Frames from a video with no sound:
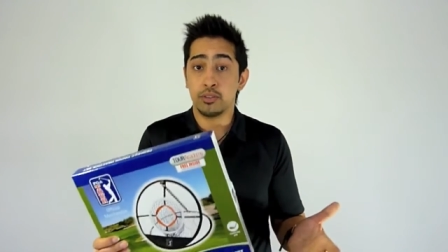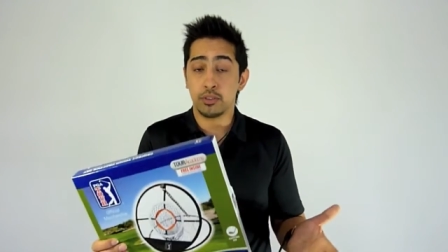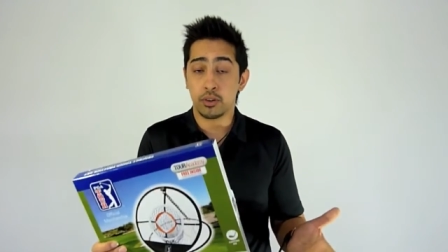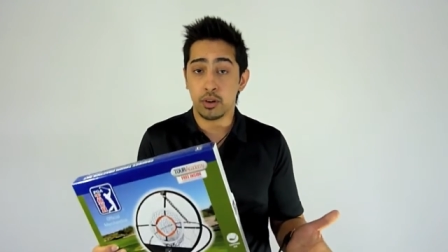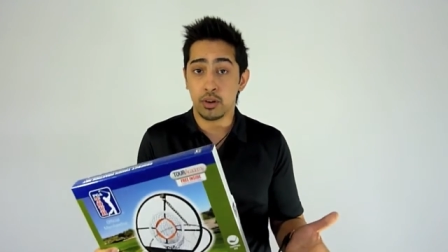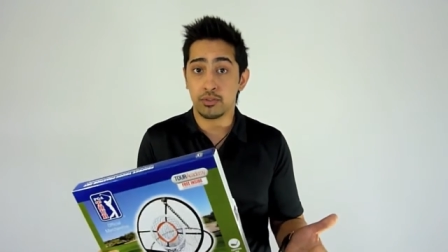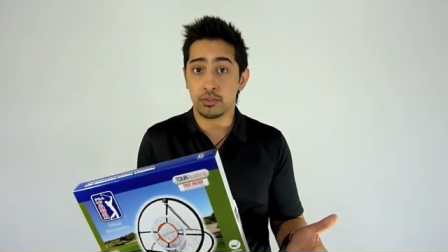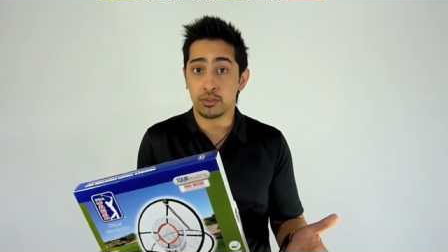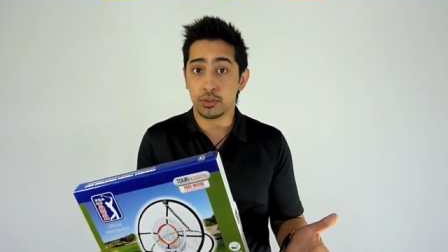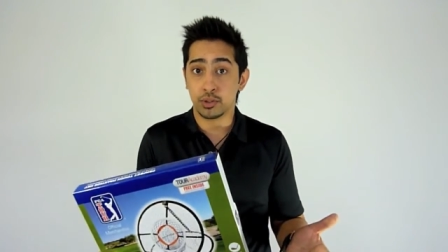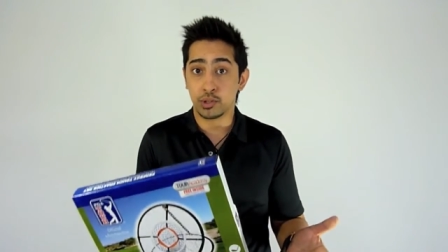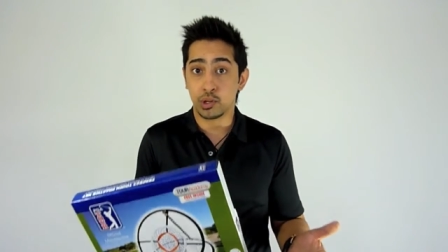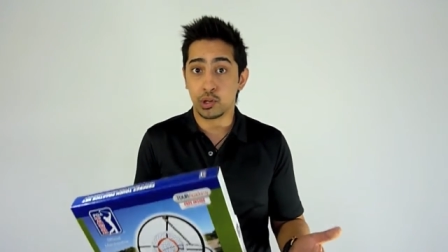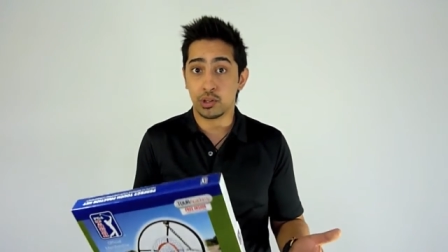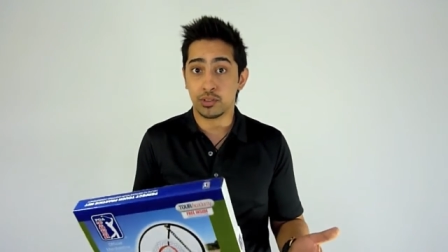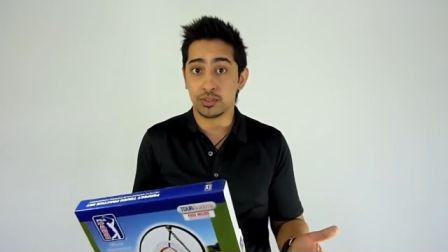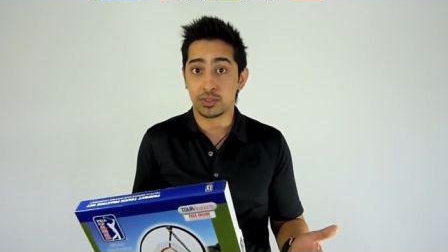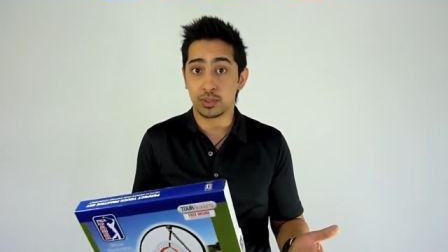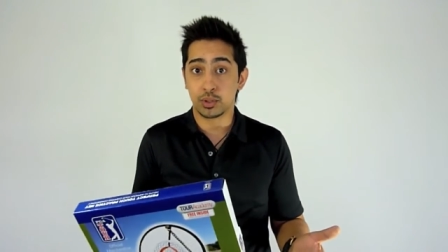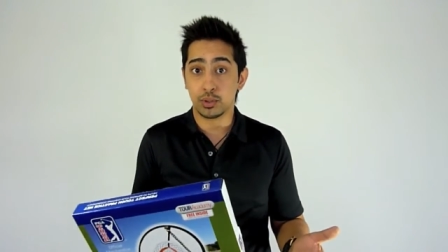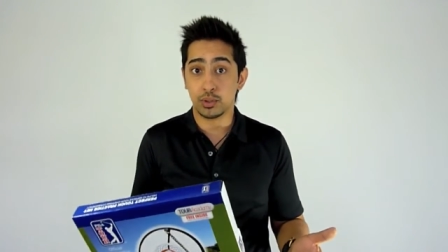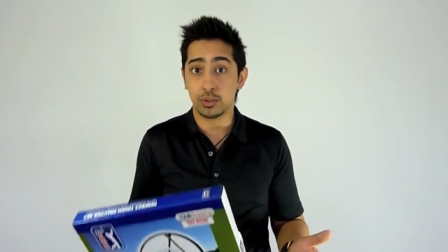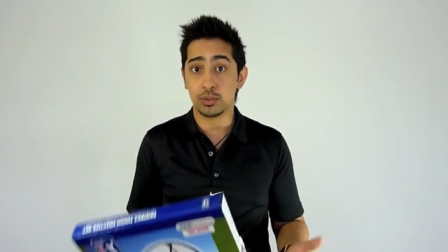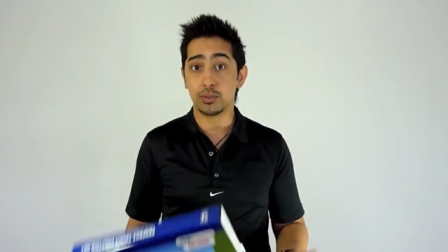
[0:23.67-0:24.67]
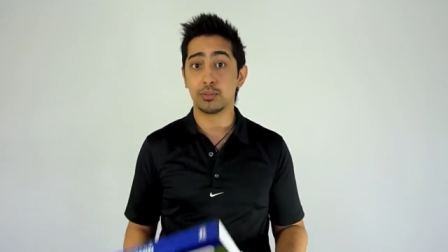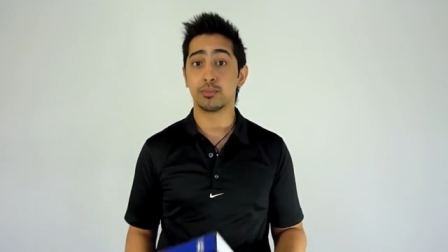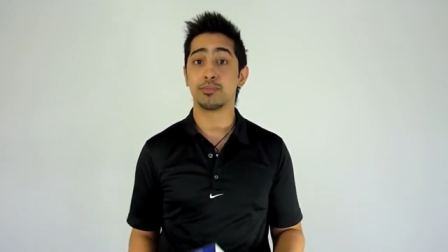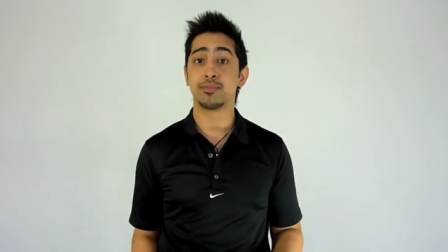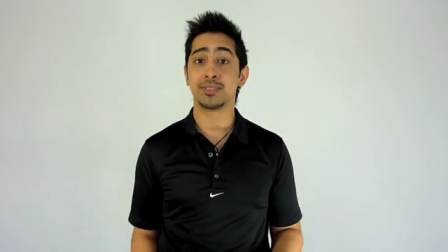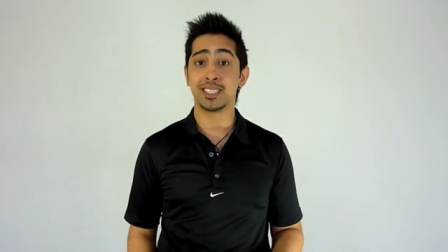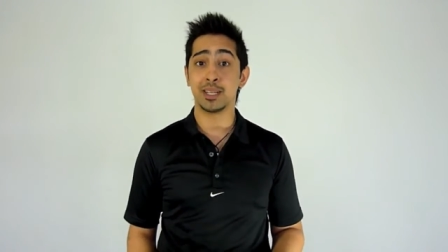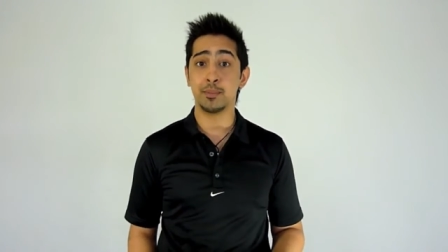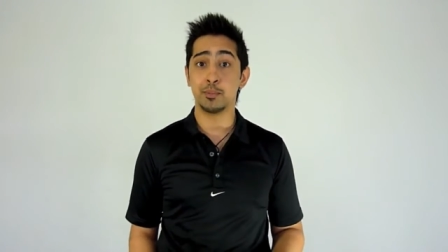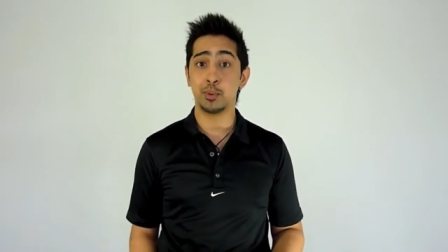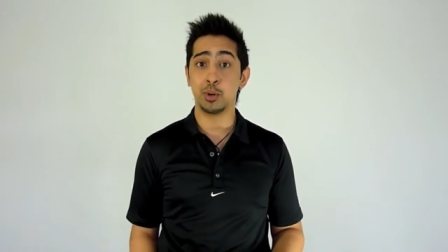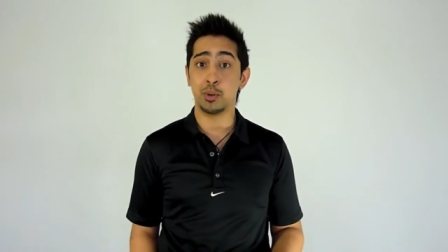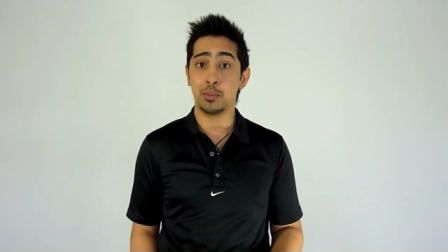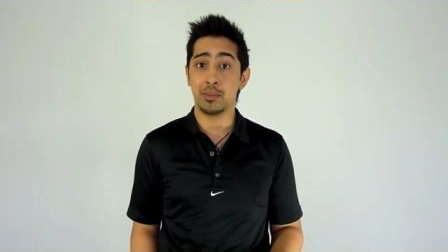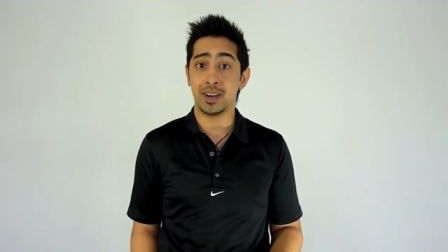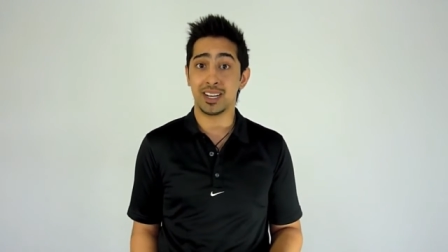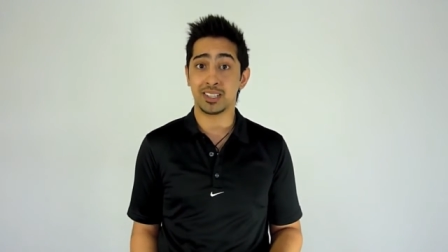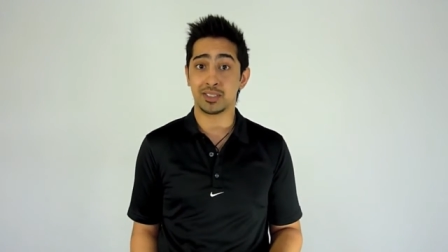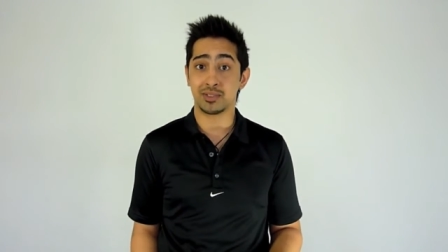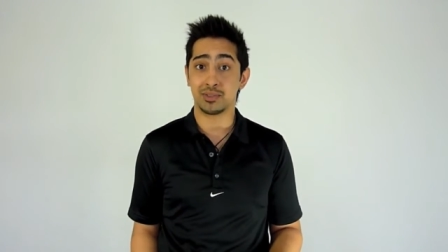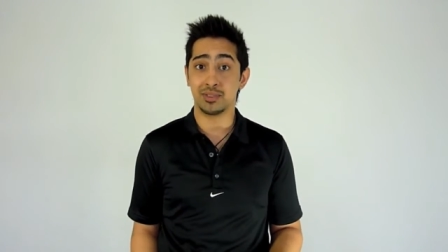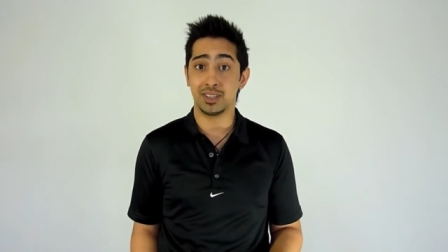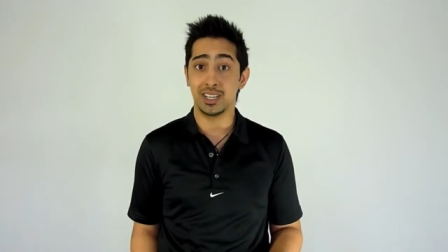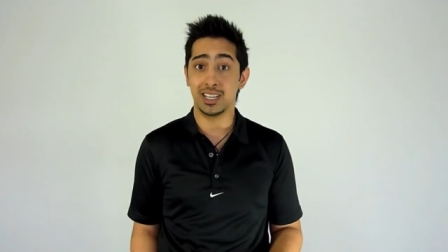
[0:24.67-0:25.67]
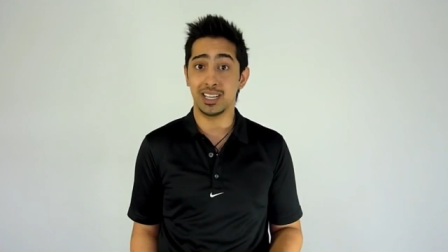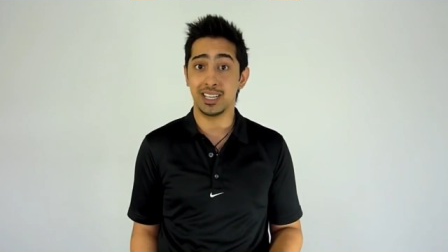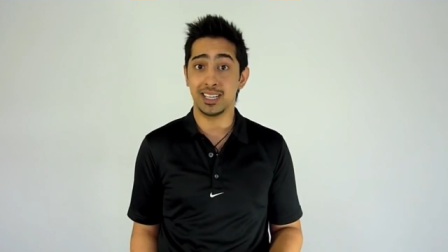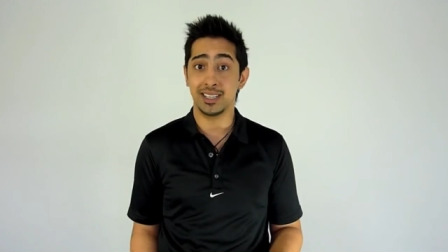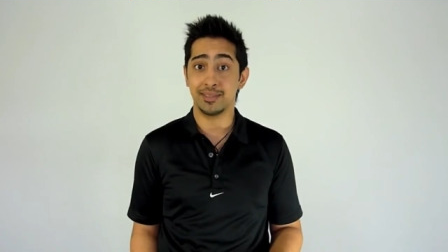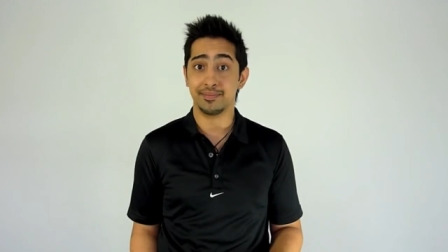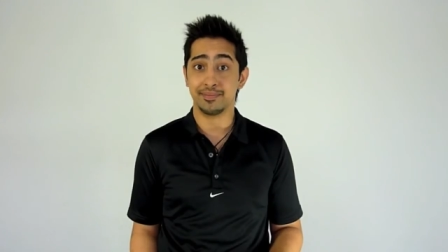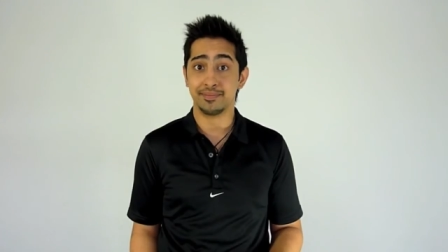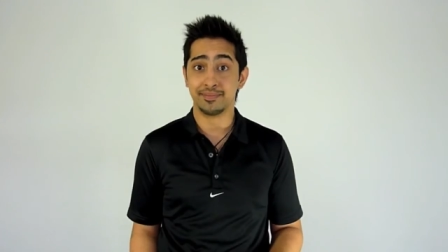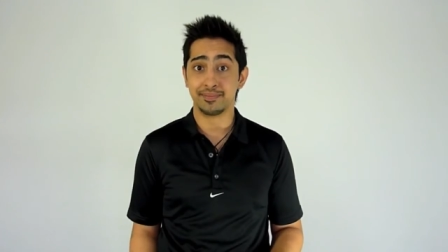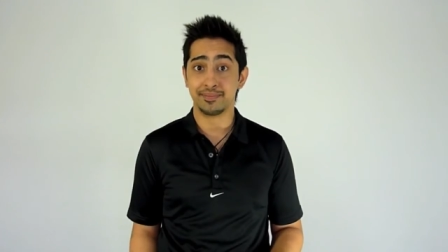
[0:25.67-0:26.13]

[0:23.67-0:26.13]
your overall golf score. Simple maths really.